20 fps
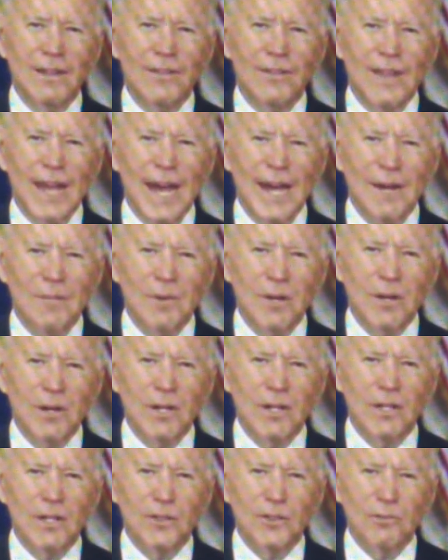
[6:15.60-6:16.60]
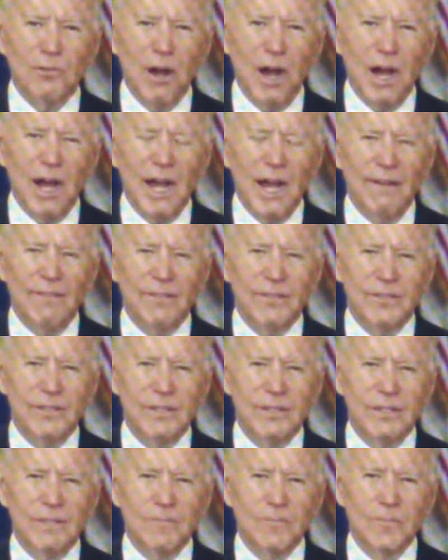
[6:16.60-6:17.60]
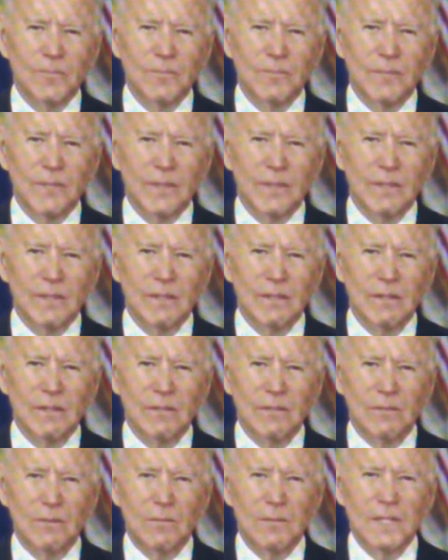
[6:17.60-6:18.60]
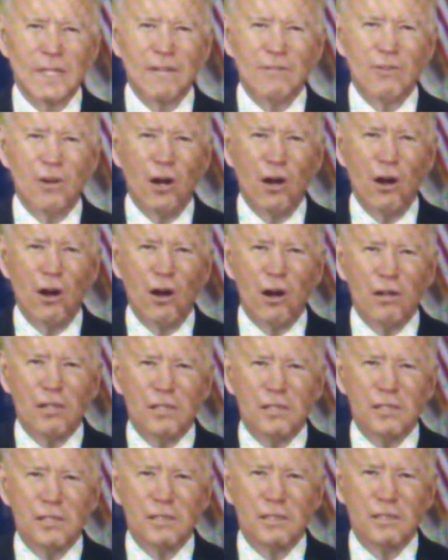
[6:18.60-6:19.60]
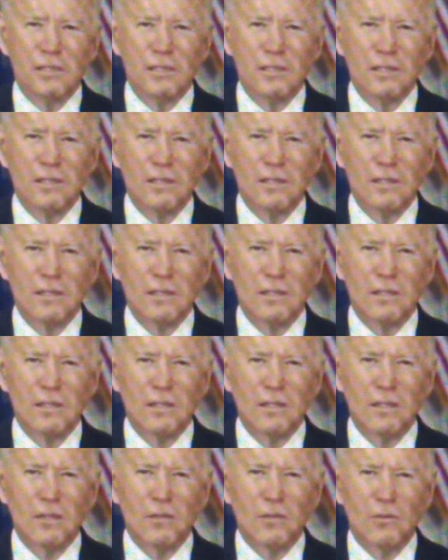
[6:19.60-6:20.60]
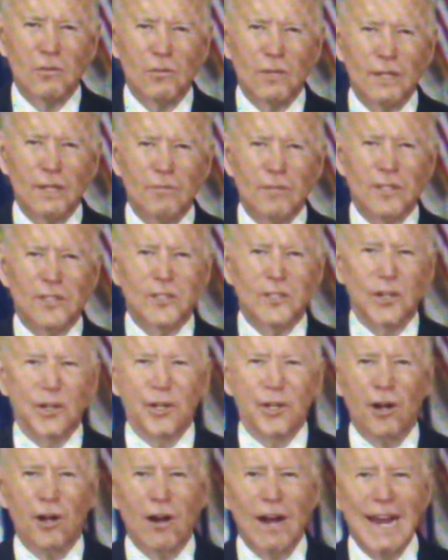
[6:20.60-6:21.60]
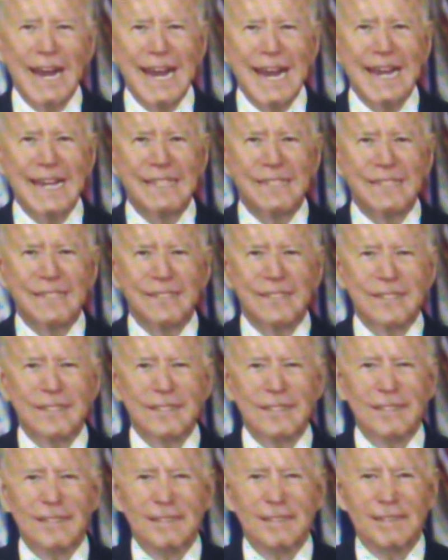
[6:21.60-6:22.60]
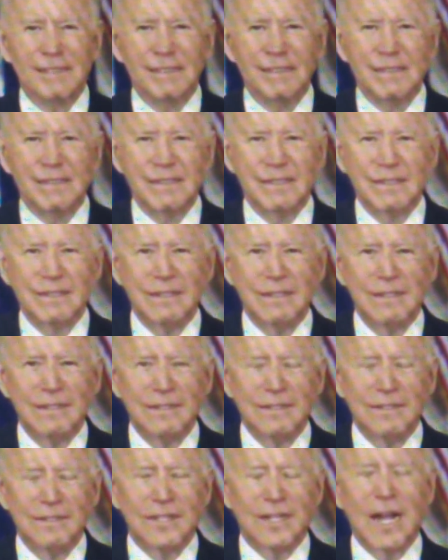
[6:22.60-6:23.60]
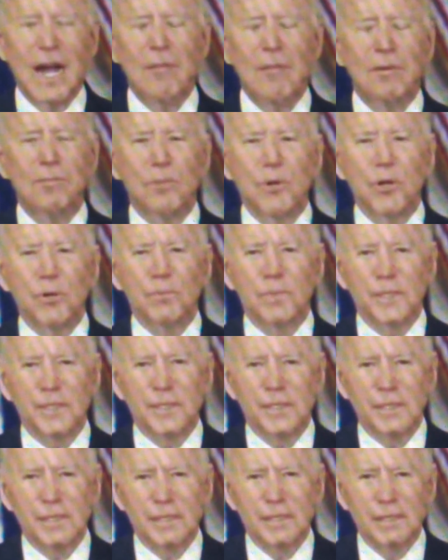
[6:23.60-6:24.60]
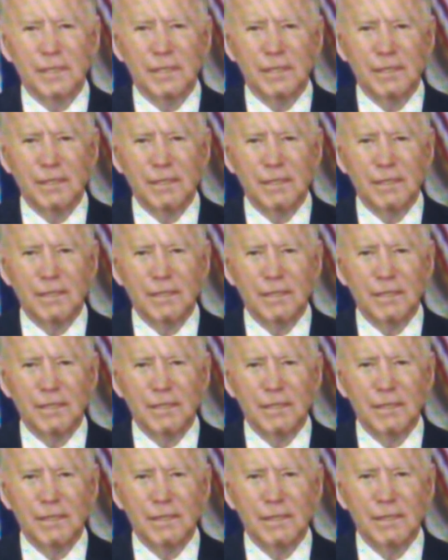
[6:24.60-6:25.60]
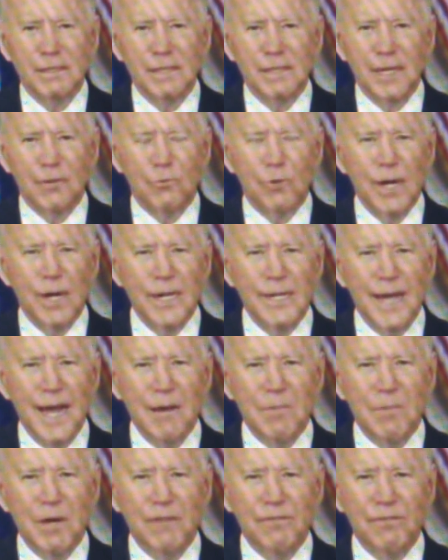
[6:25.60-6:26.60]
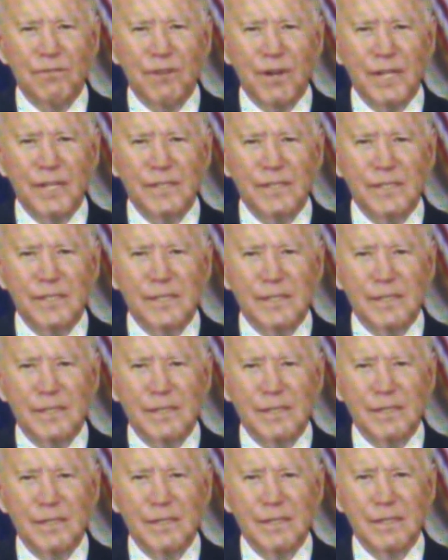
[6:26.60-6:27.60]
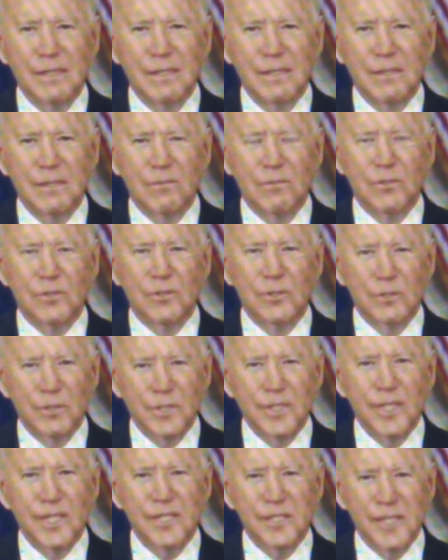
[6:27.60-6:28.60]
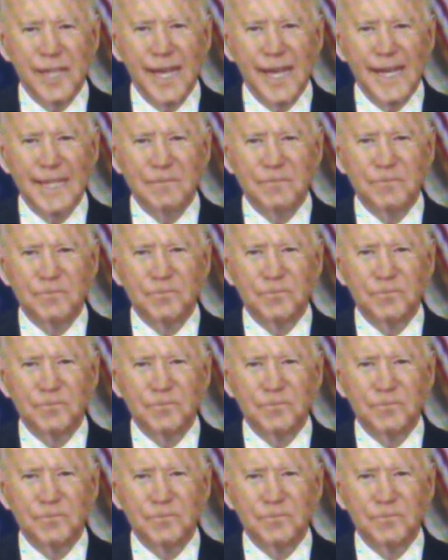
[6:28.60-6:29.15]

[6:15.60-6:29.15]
that America thrives when we give our hearts, when we turn our hands to common purpose. And right now, my friends, we're doing just that.